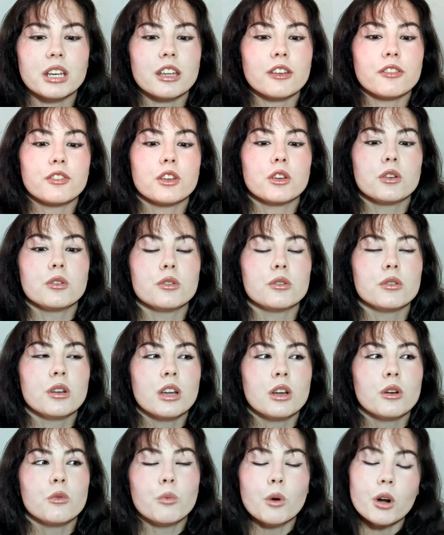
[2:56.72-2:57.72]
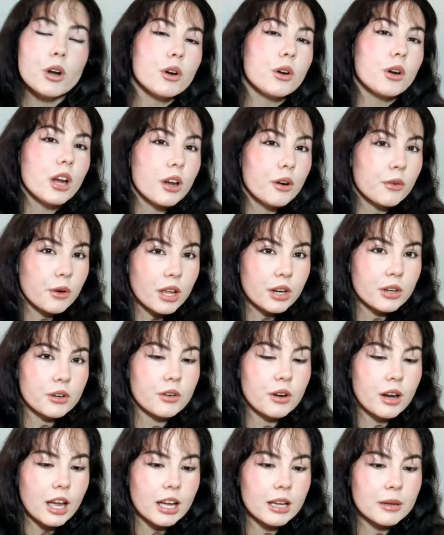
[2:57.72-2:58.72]
But if you were a
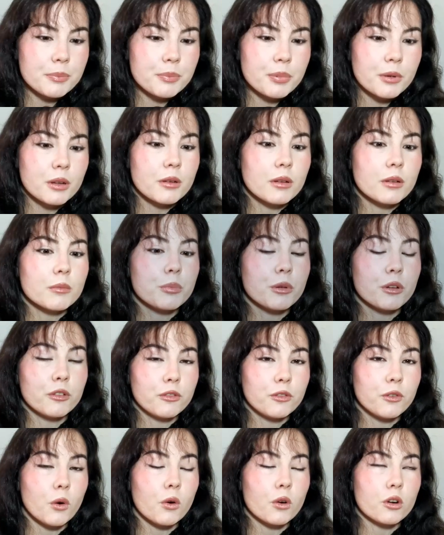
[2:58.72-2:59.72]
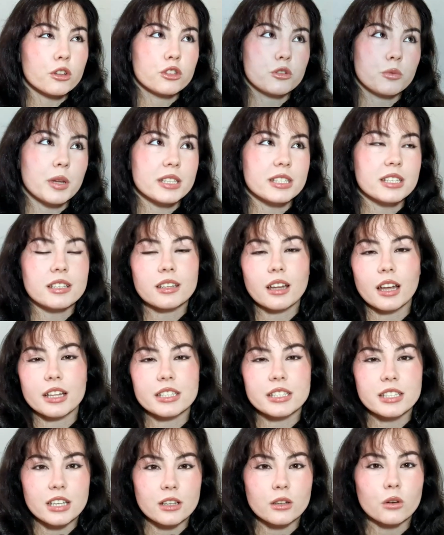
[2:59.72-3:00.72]
runner-up before
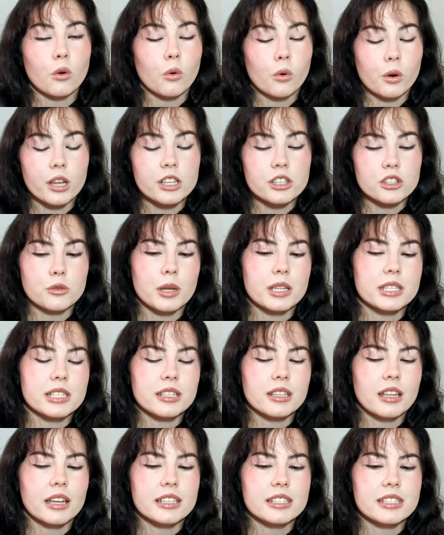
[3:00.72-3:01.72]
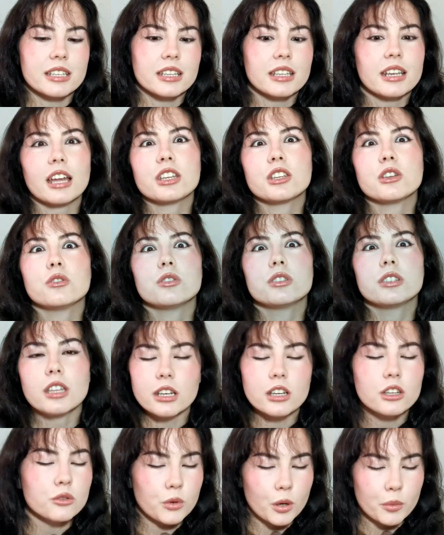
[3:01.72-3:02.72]
2019 or in 2019 and you
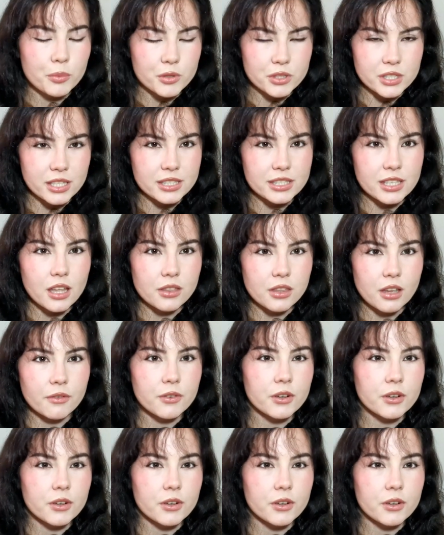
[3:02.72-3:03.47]
didn't represent South